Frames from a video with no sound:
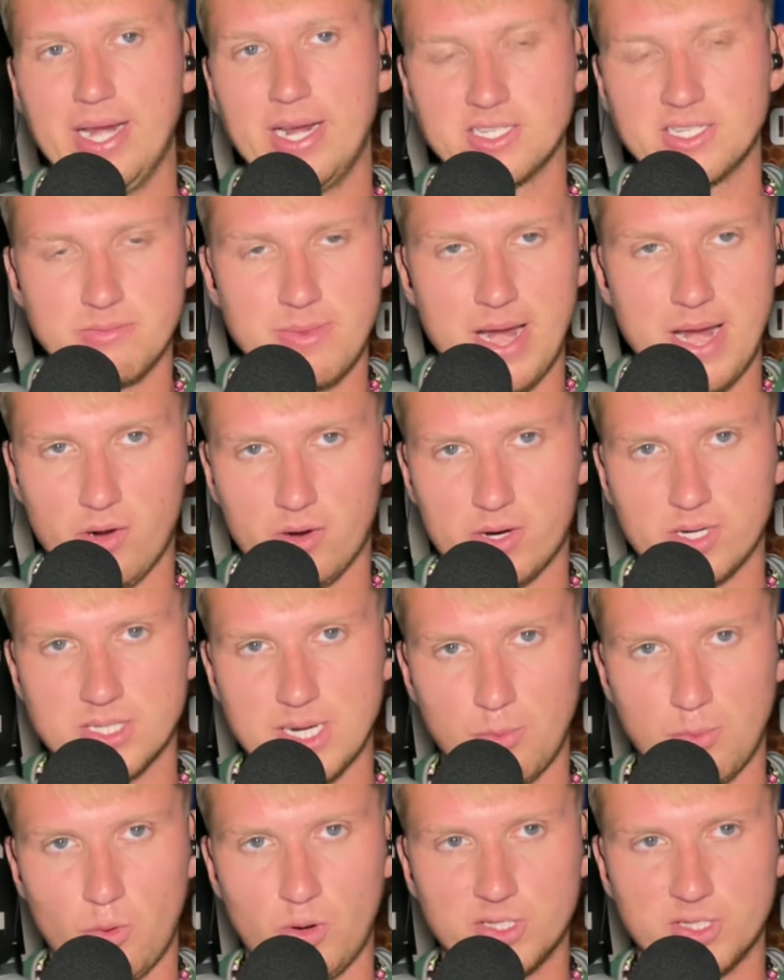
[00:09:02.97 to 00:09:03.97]
It is America's
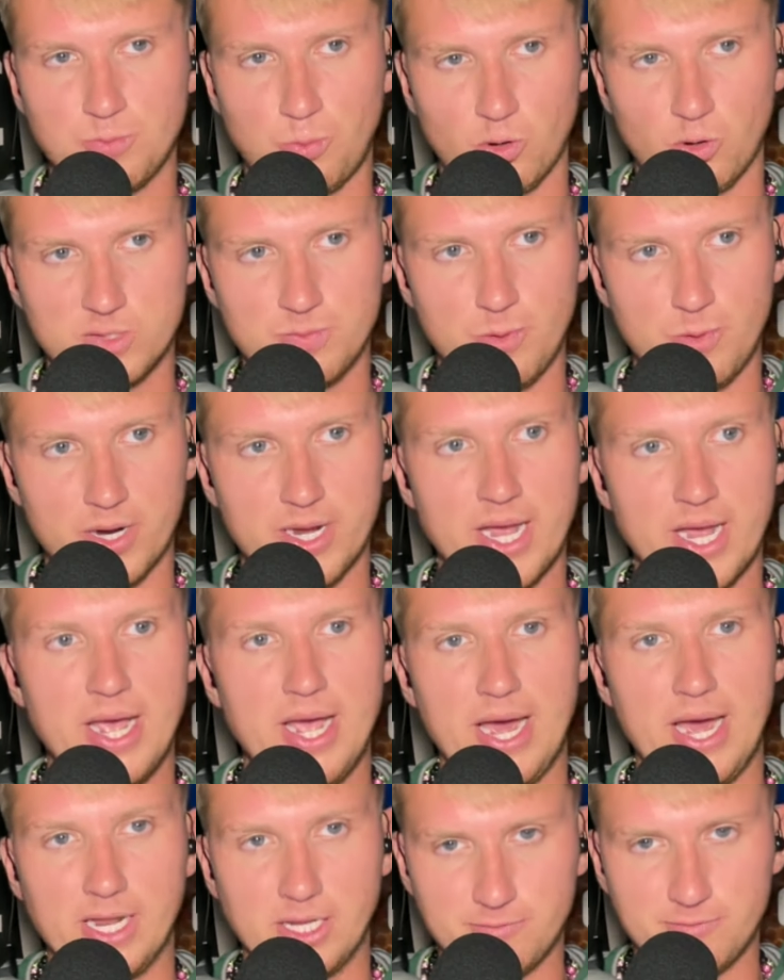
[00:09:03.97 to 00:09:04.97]
number one sportsbook,
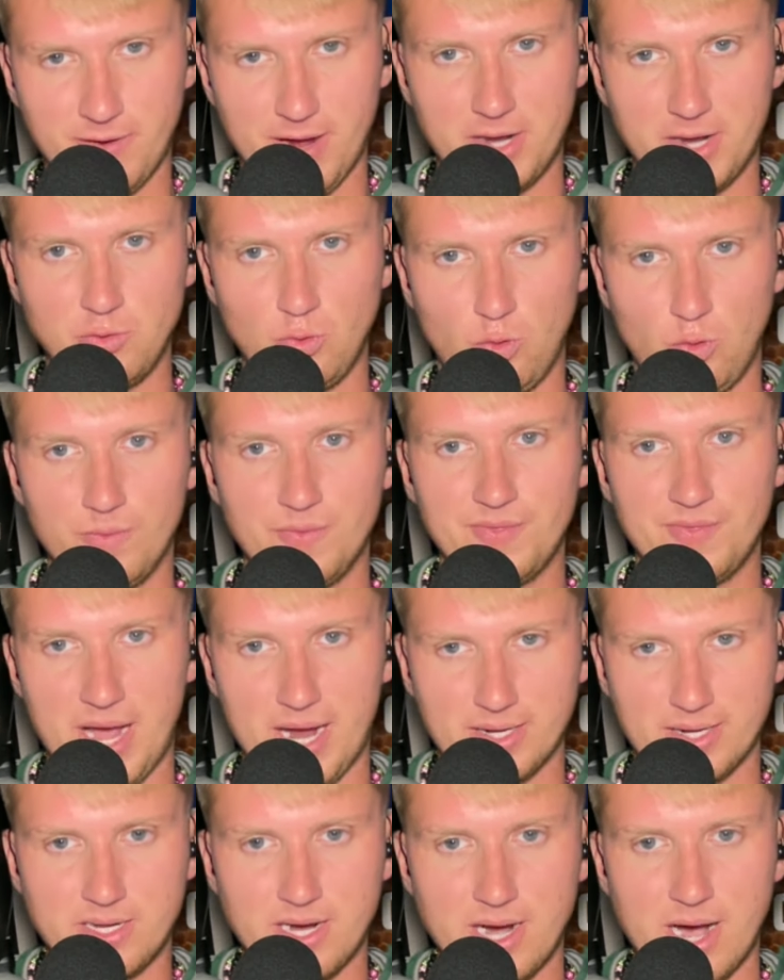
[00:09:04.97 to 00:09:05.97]
and it's
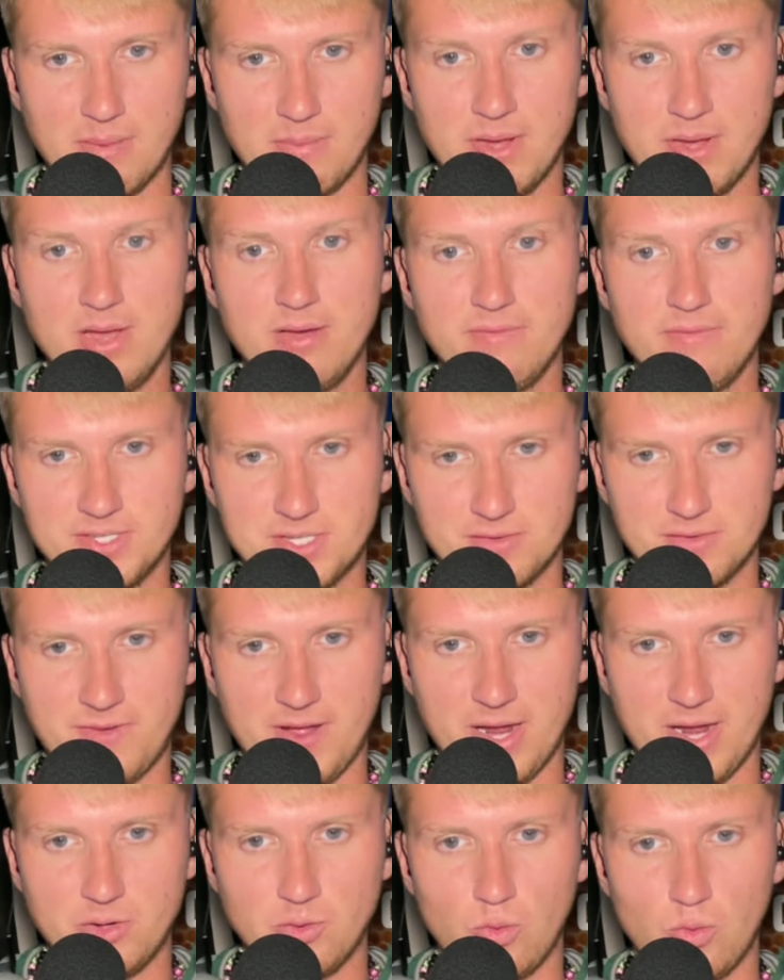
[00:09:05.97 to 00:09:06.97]
FanDuel.com. Visit
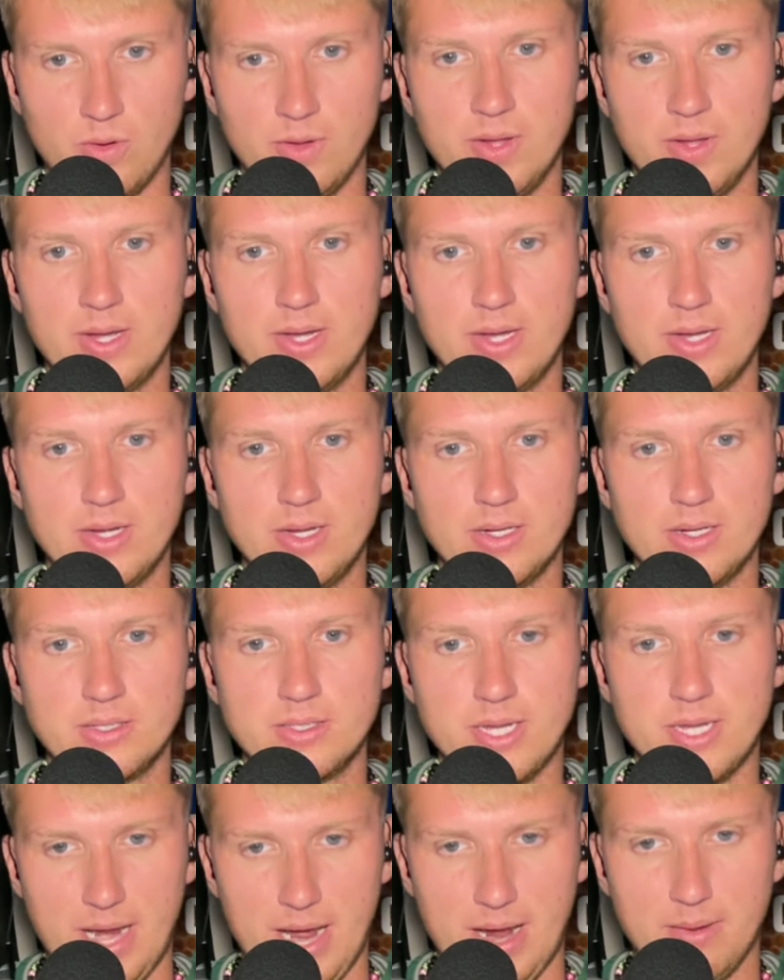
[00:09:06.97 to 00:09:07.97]
FanDuel
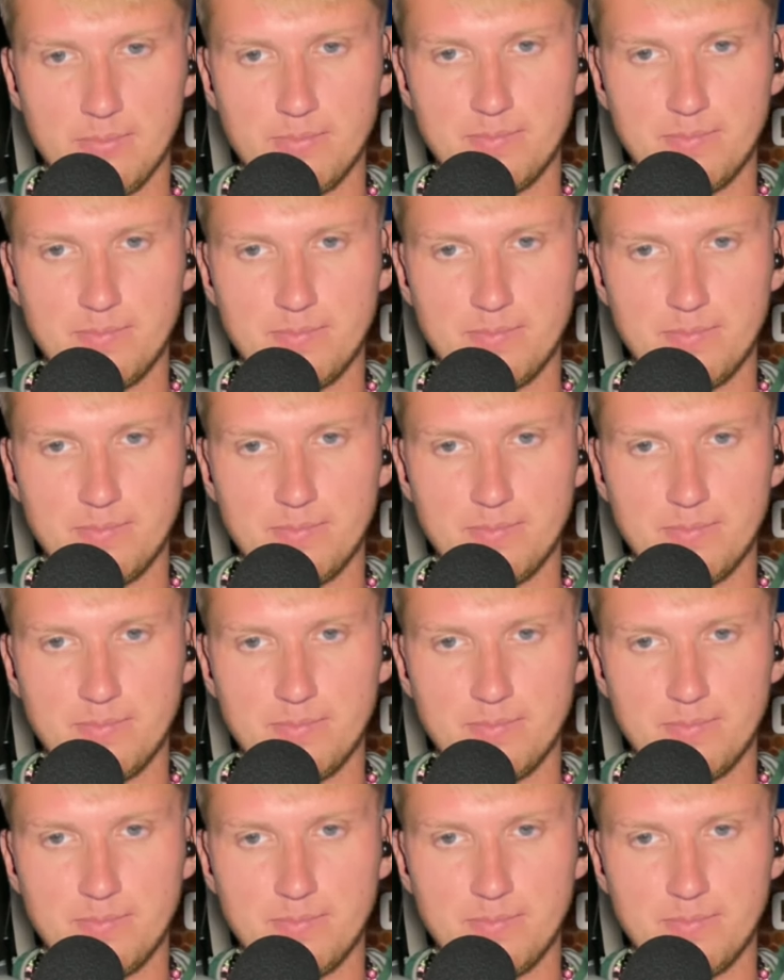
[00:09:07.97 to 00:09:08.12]
today.